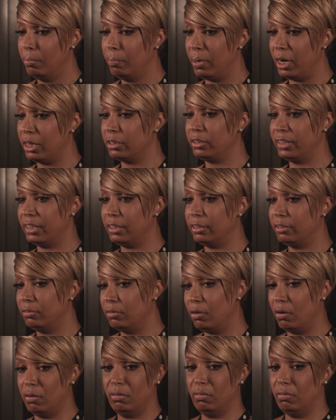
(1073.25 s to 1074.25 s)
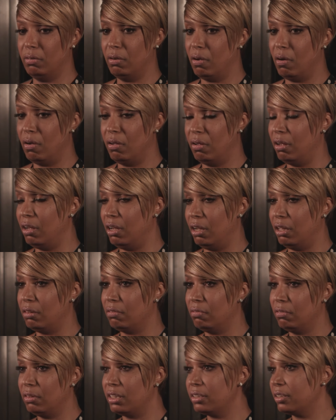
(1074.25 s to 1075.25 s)
person
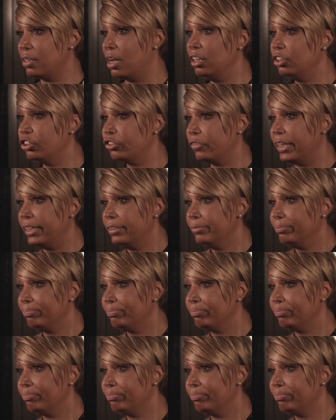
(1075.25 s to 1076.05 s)
in this country.